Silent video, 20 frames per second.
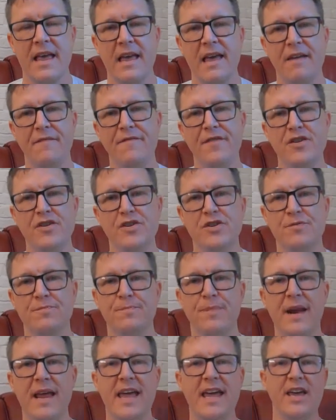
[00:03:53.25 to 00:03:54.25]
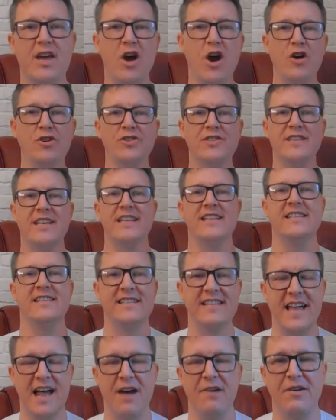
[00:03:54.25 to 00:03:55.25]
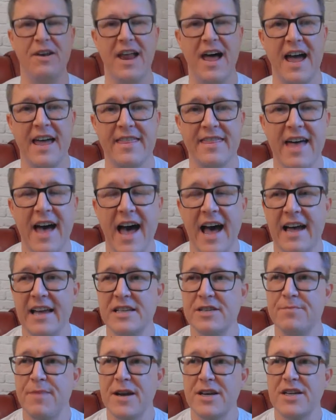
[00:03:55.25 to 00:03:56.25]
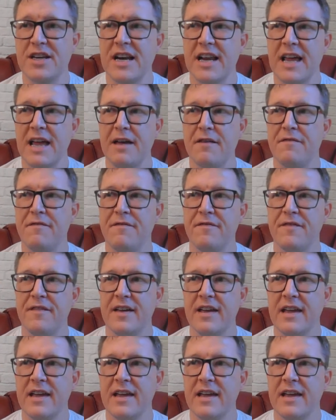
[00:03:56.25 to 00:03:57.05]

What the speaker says: If you split costings down like that, especially if